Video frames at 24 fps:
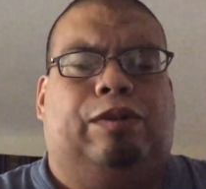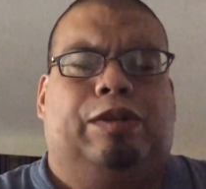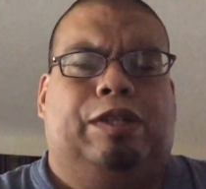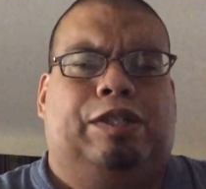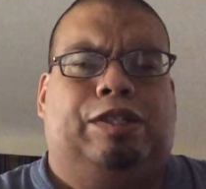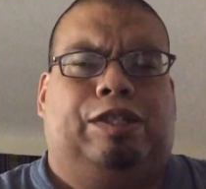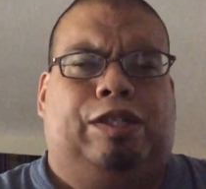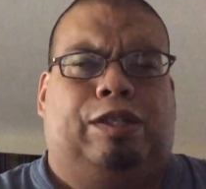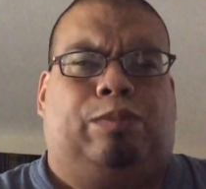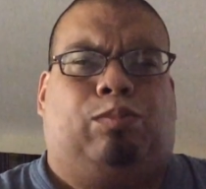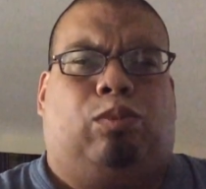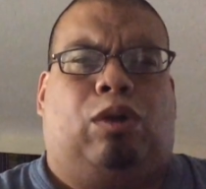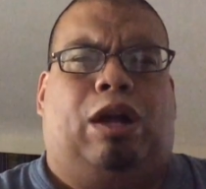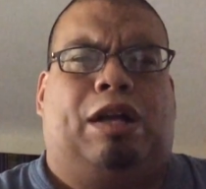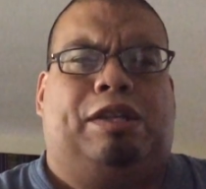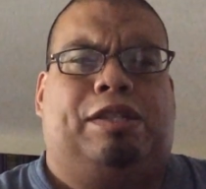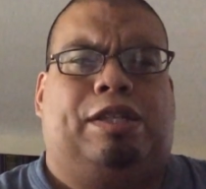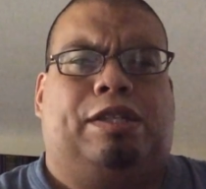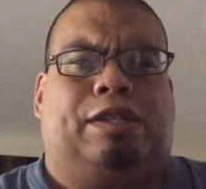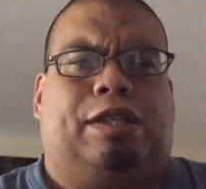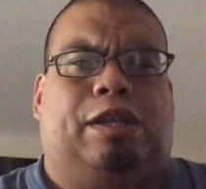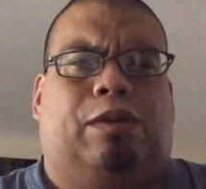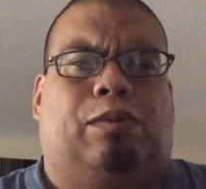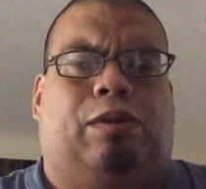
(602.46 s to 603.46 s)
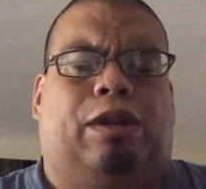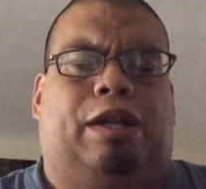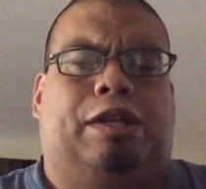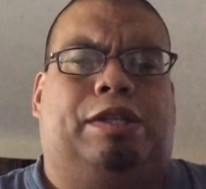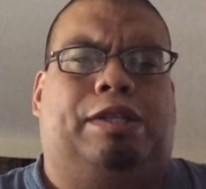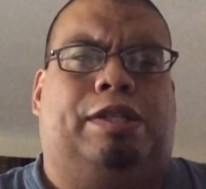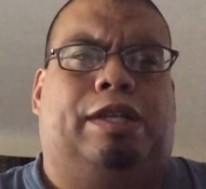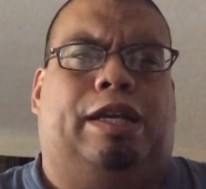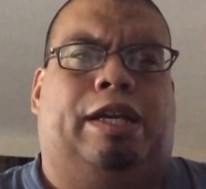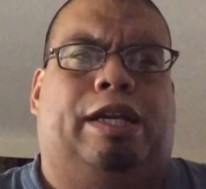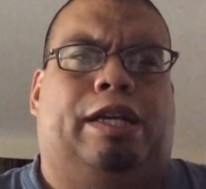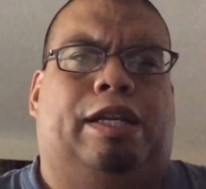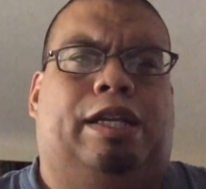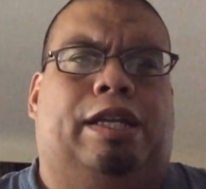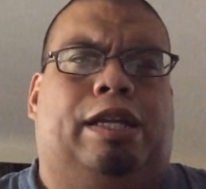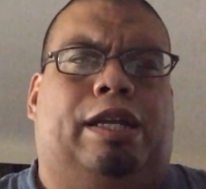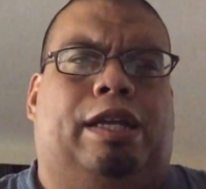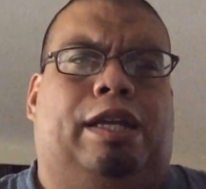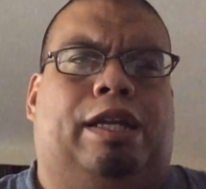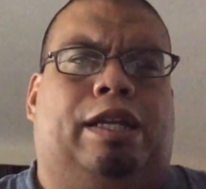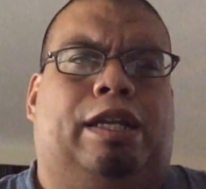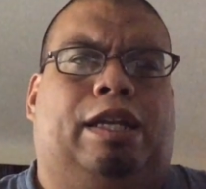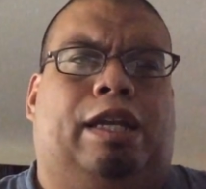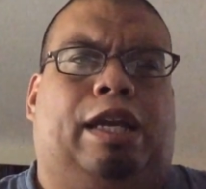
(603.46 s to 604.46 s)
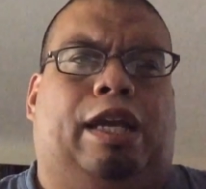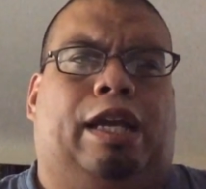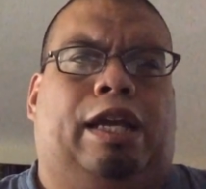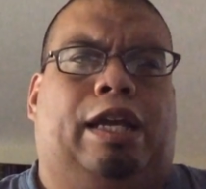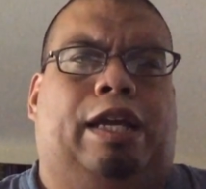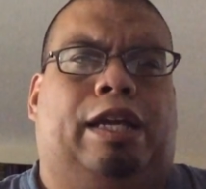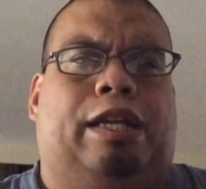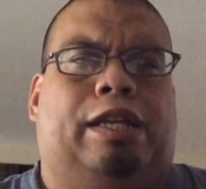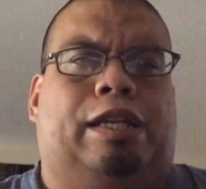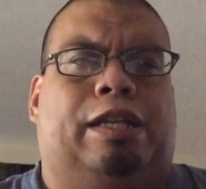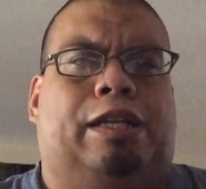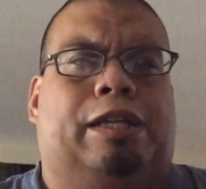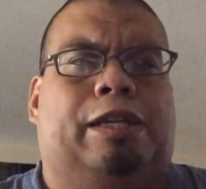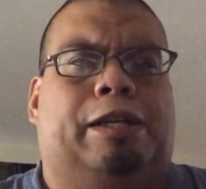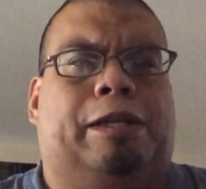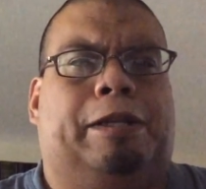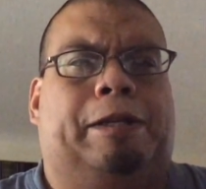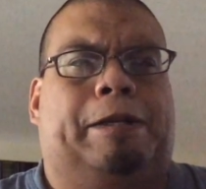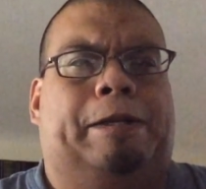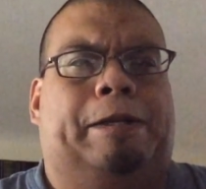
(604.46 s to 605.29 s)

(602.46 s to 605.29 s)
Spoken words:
he's just processing what I said, and